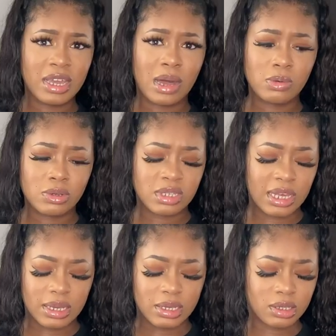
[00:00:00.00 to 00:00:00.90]
thing I will
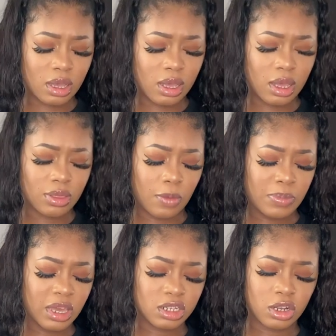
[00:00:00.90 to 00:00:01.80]
say is the
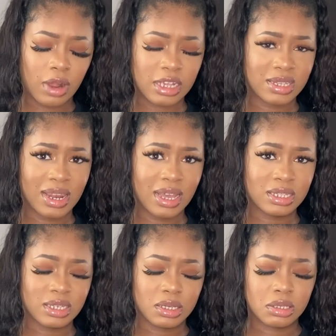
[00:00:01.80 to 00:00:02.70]
picture I
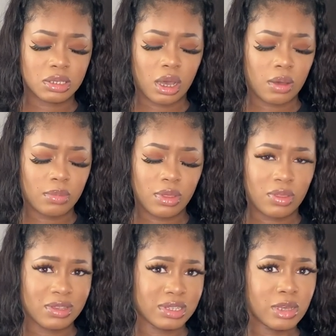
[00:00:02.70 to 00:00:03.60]
selected,
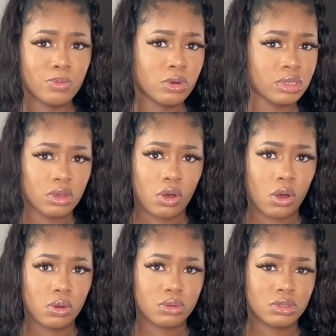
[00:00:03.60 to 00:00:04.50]
the zip wasn't
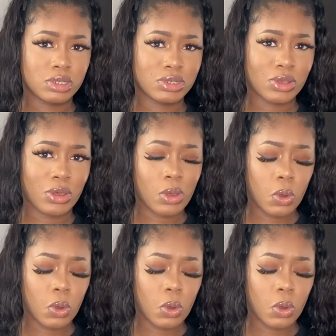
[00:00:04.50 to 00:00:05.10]
gold, so